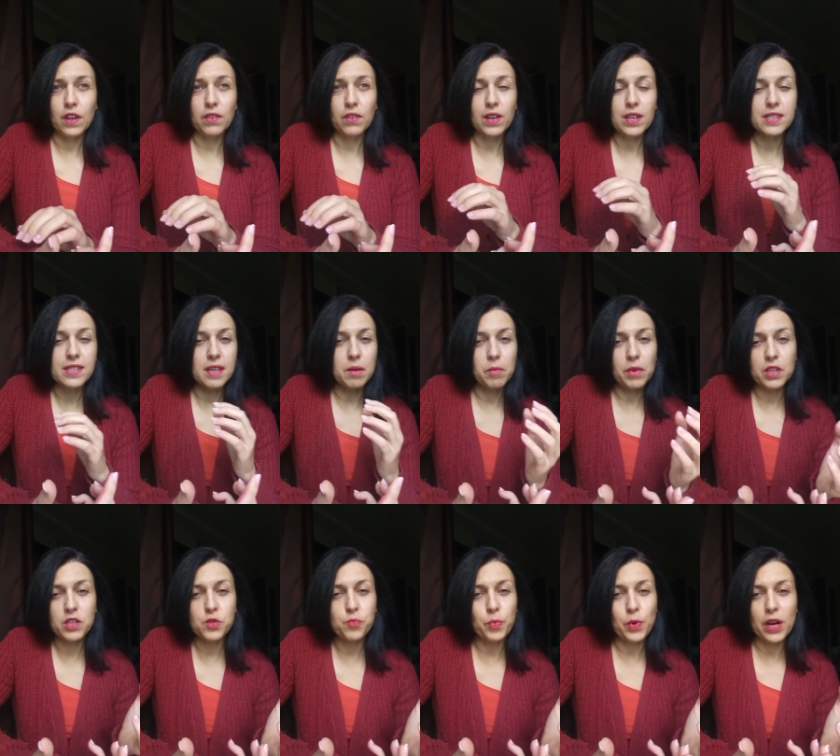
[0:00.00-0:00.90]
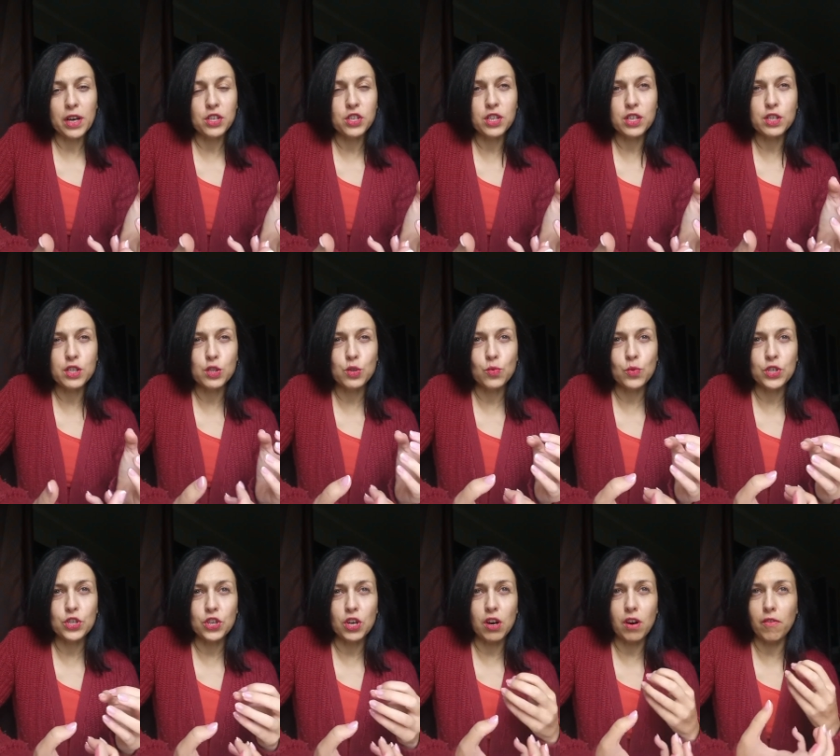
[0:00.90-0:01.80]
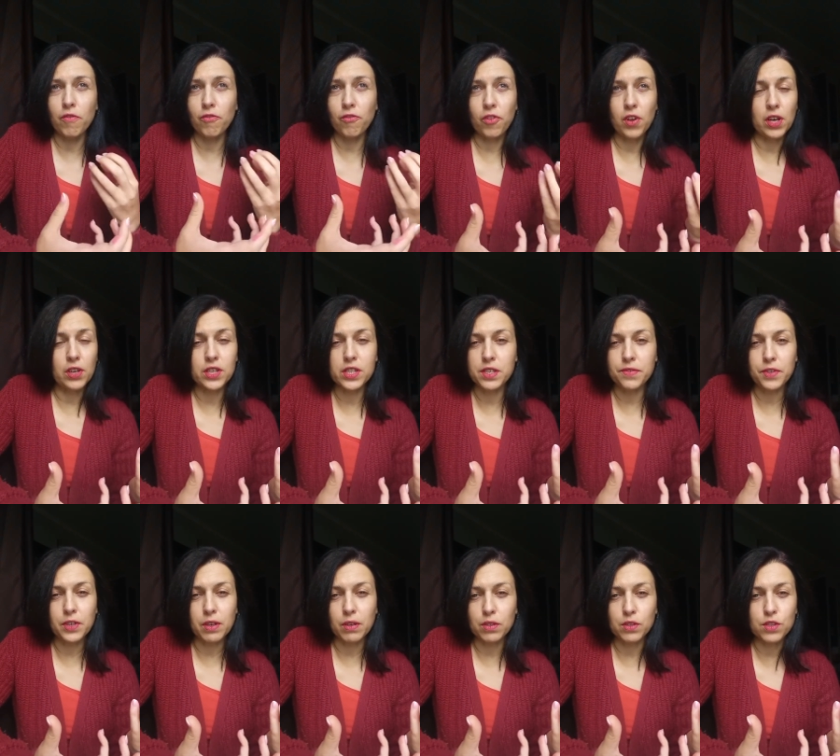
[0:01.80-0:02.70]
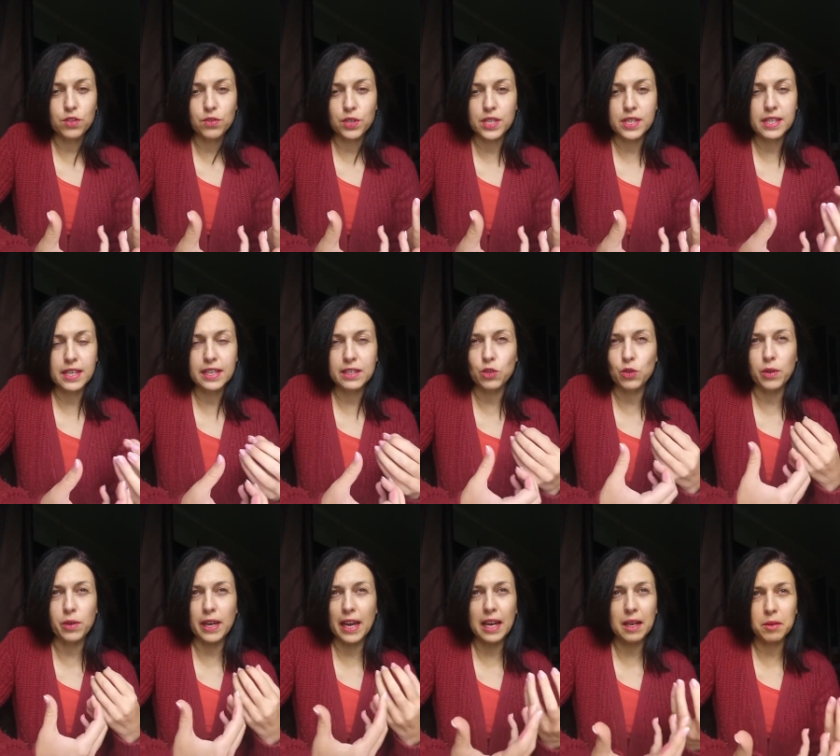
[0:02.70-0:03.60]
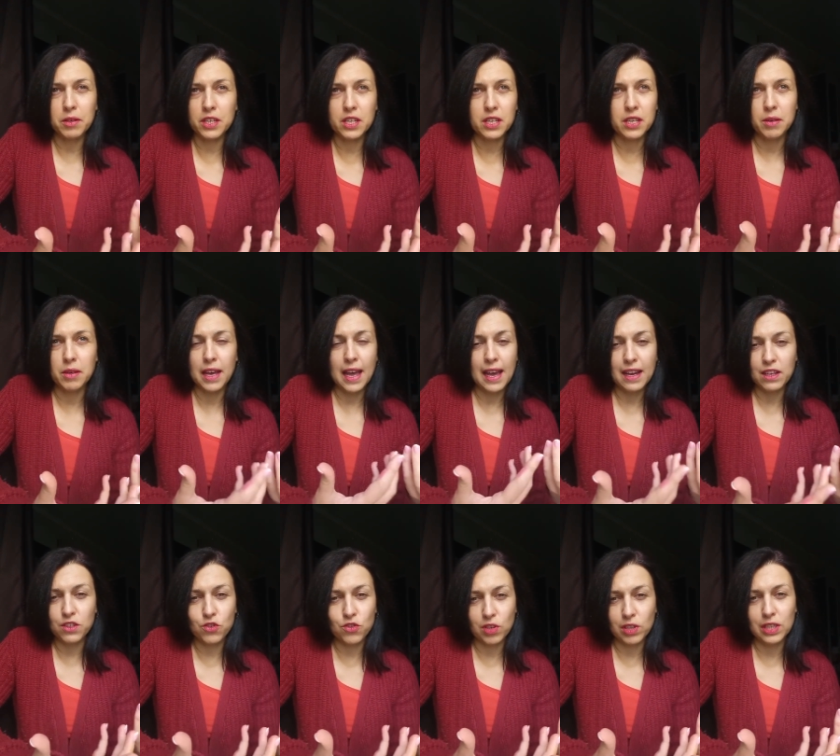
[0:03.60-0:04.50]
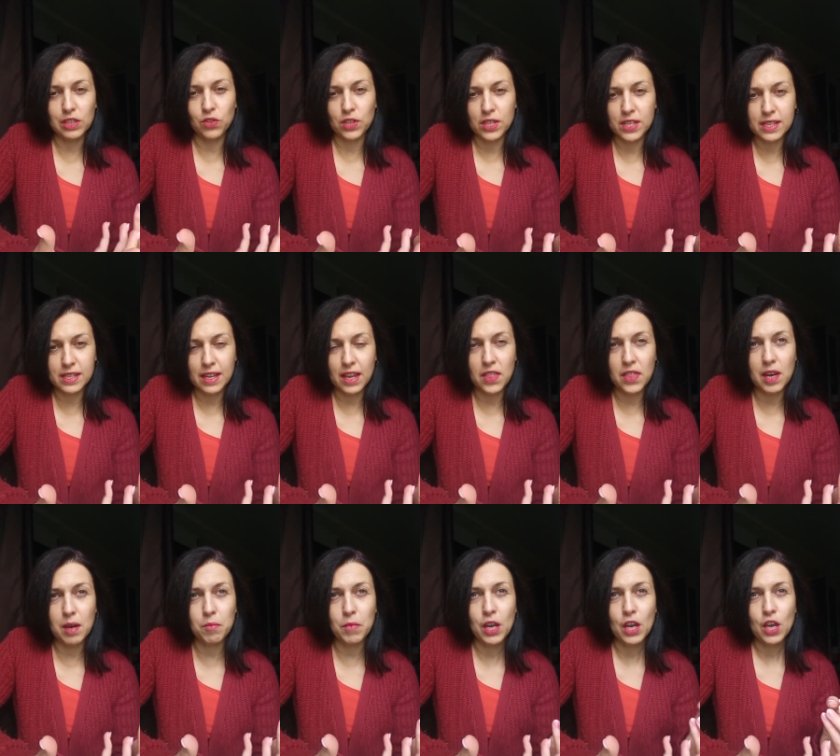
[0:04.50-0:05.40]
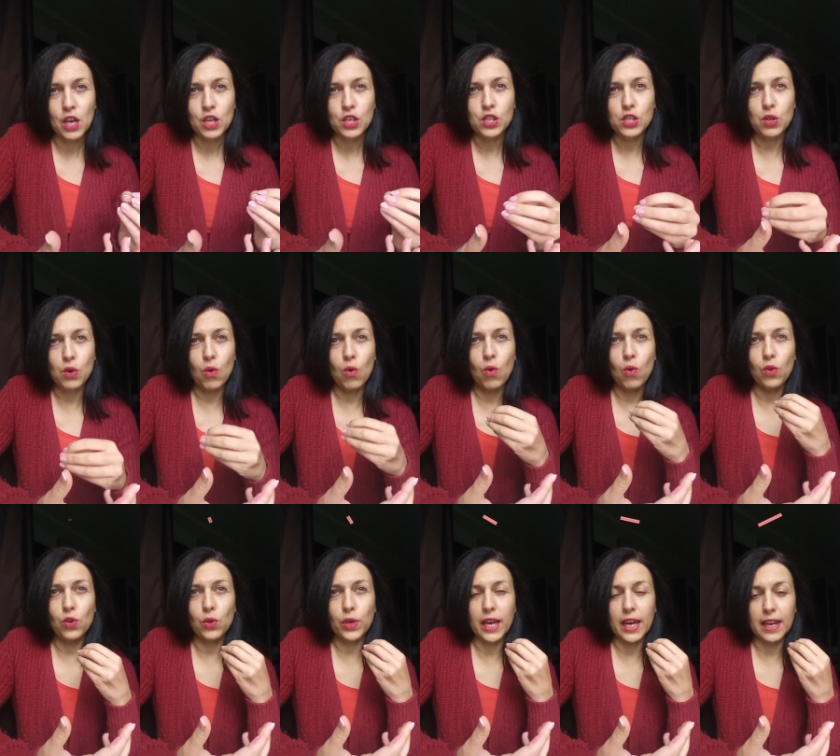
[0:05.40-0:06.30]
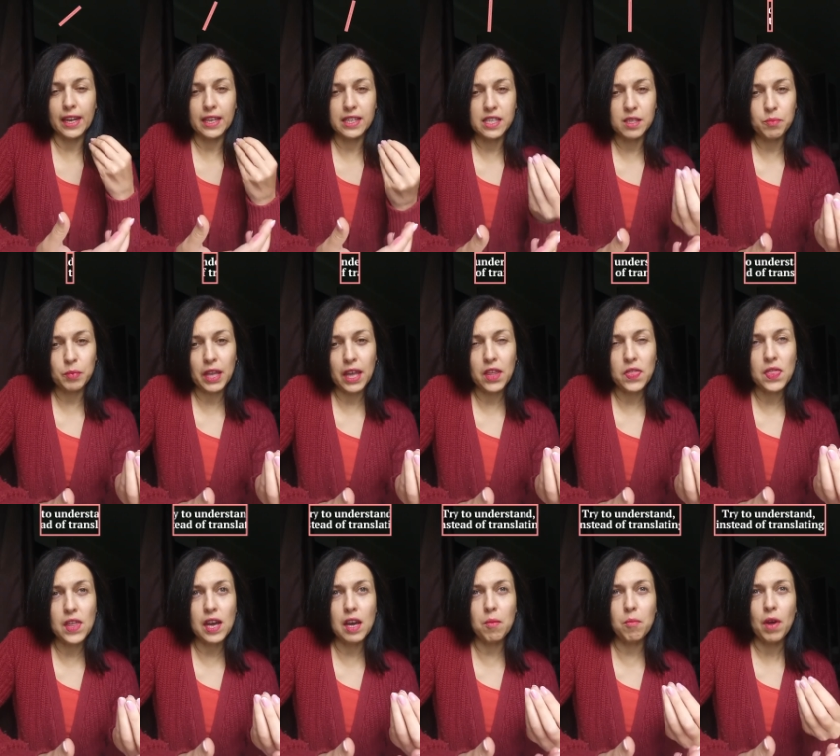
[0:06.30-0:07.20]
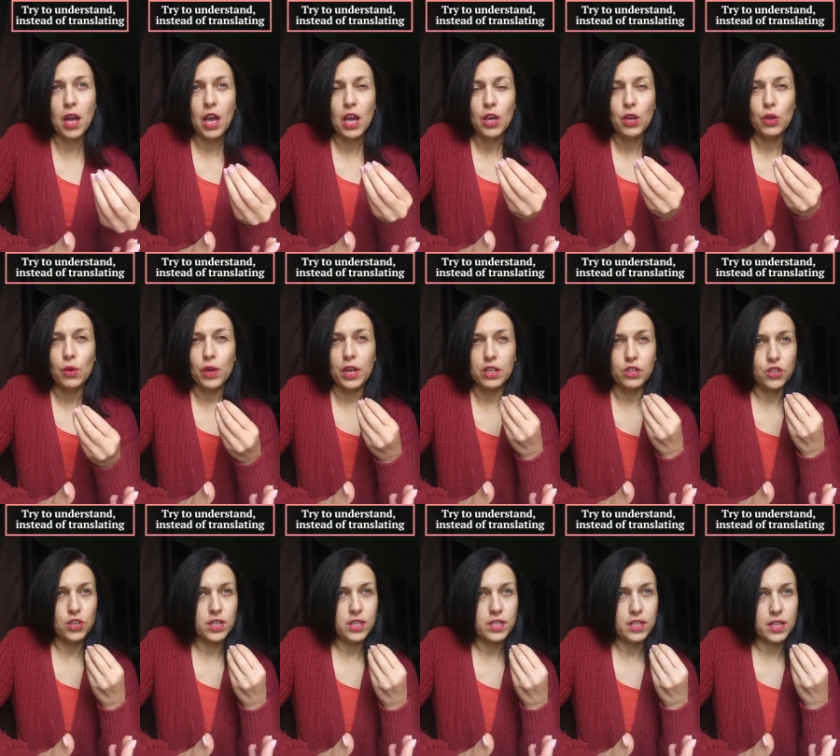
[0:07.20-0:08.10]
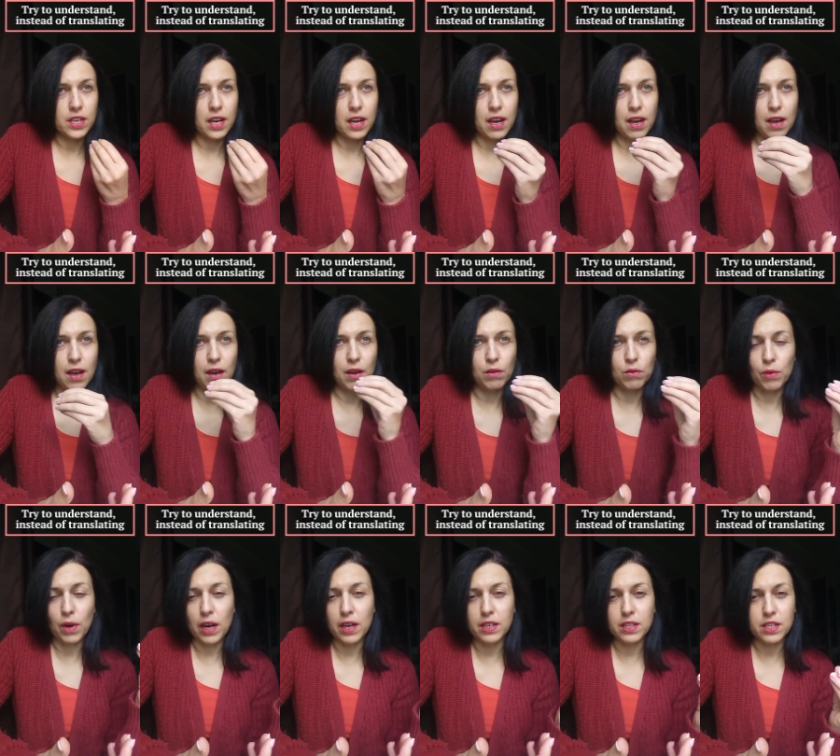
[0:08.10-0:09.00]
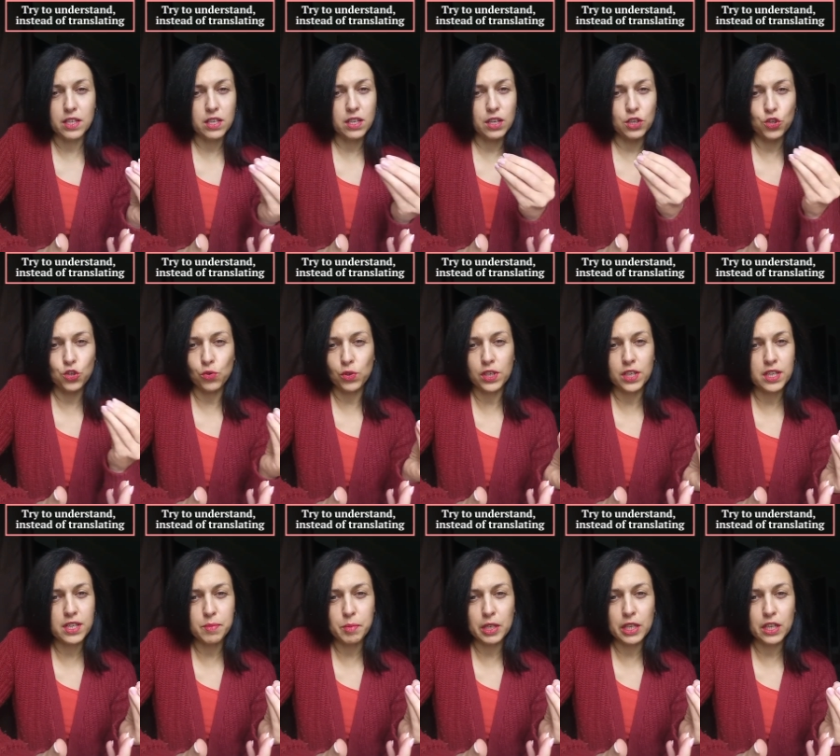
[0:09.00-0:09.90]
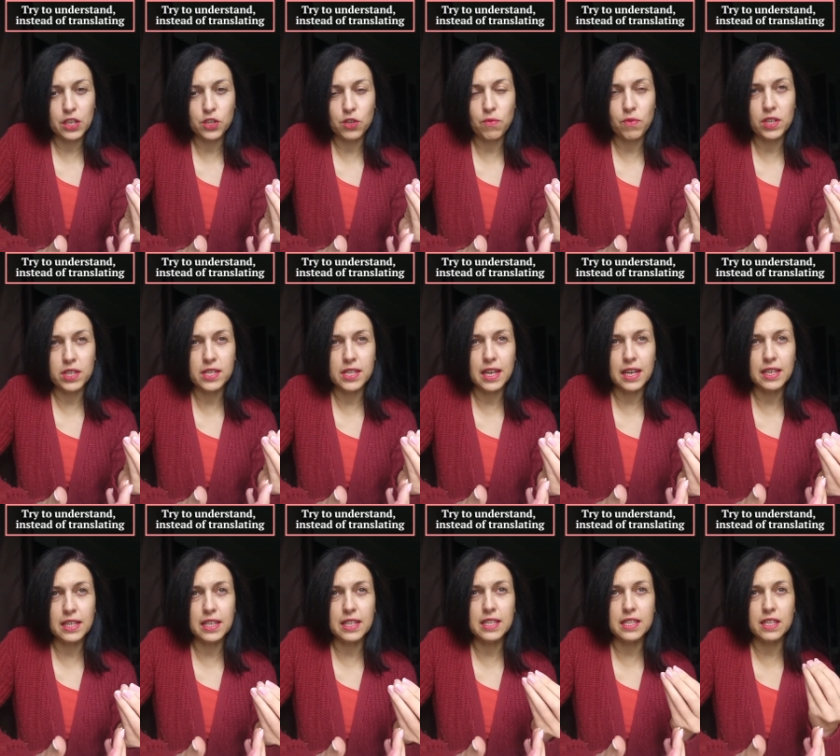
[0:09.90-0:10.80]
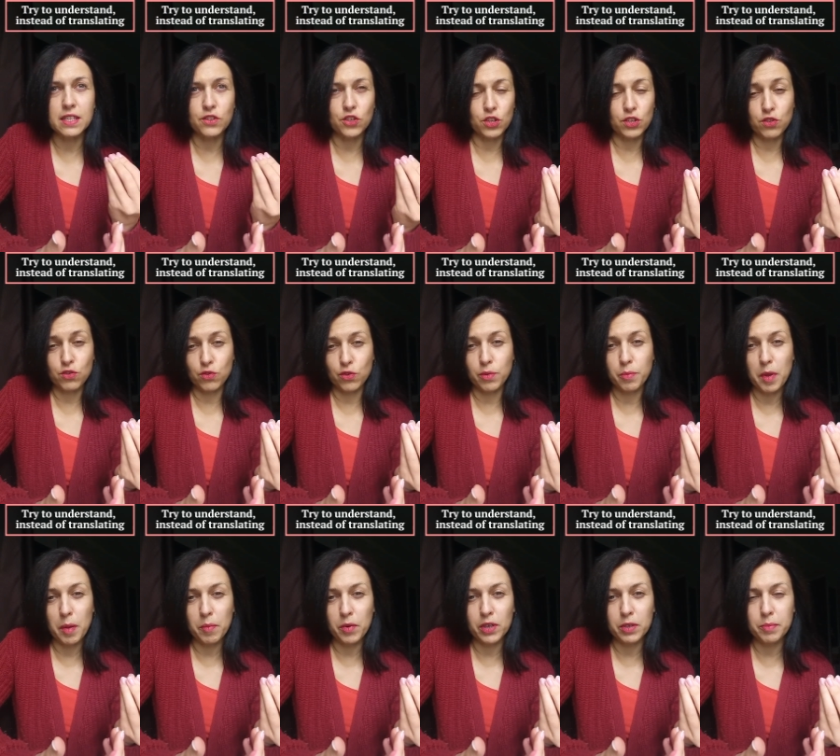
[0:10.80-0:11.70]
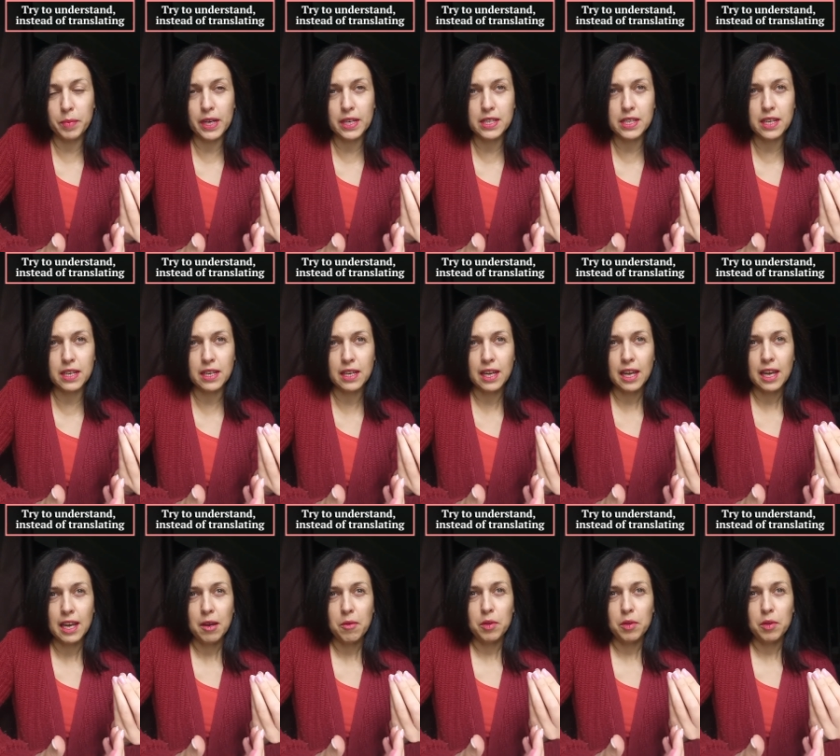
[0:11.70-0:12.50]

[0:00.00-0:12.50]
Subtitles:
There are some expressions which are very difficult to translate. You can't actually translate them, so you can explain them. You can just write a short explanation of the sentence just to remember it better.